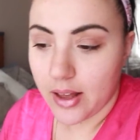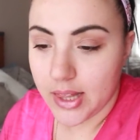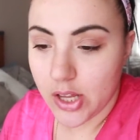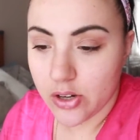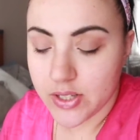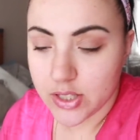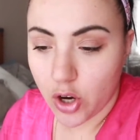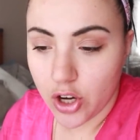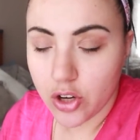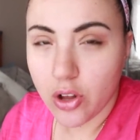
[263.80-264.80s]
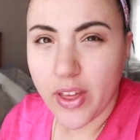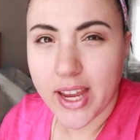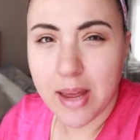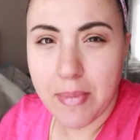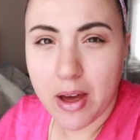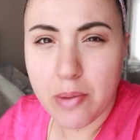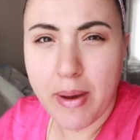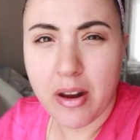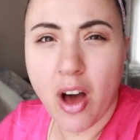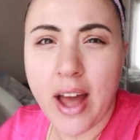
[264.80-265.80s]
there's this article that came out
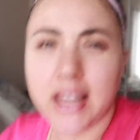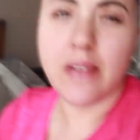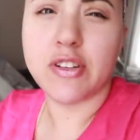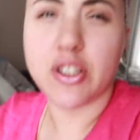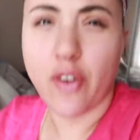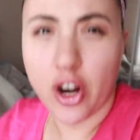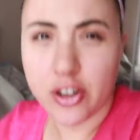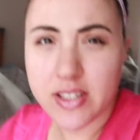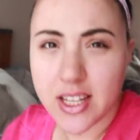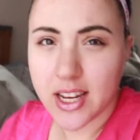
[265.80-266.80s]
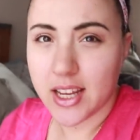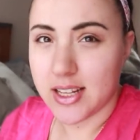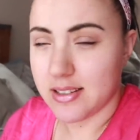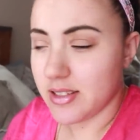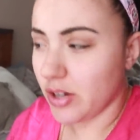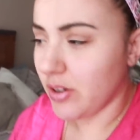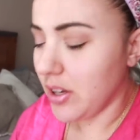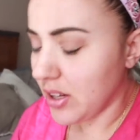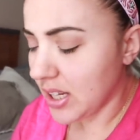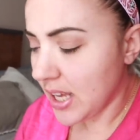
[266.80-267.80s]
about high levels of arsenic in
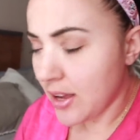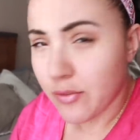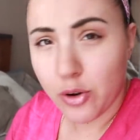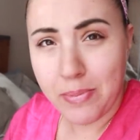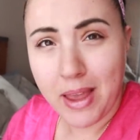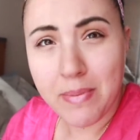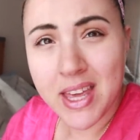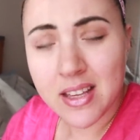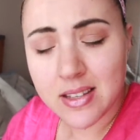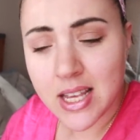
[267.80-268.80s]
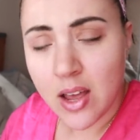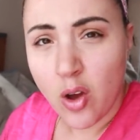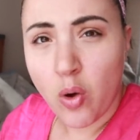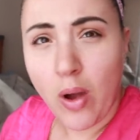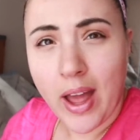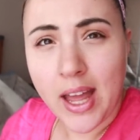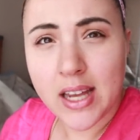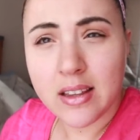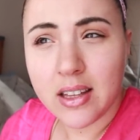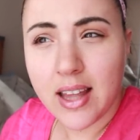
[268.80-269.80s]
cereal for babies,
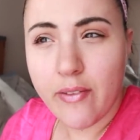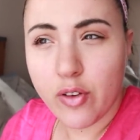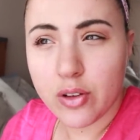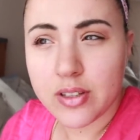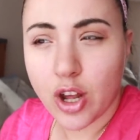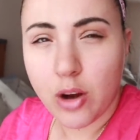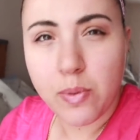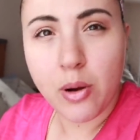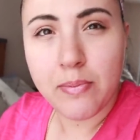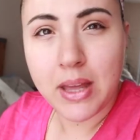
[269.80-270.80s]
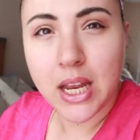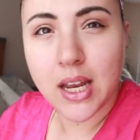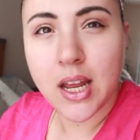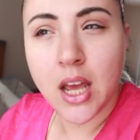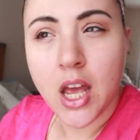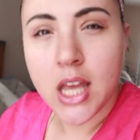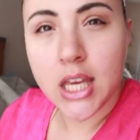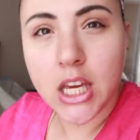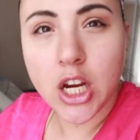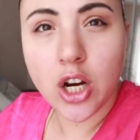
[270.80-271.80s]
and the levels that are permitted
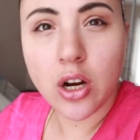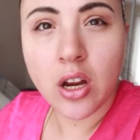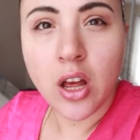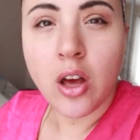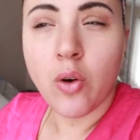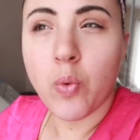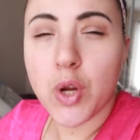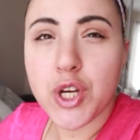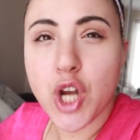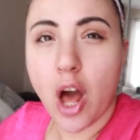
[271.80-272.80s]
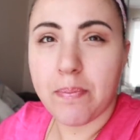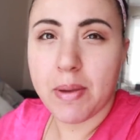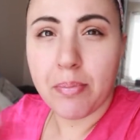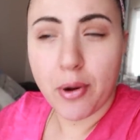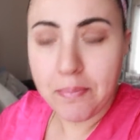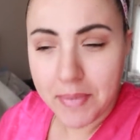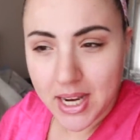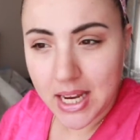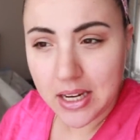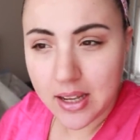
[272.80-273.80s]
here would not be
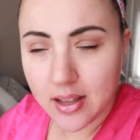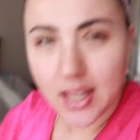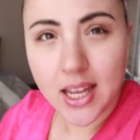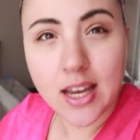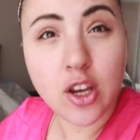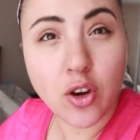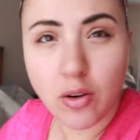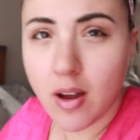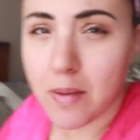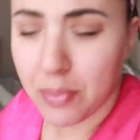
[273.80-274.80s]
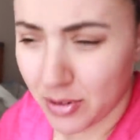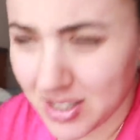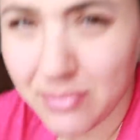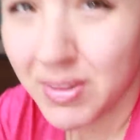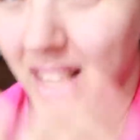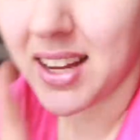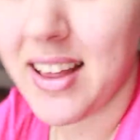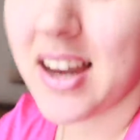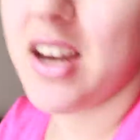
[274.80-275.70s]
permitted in Europe or something like that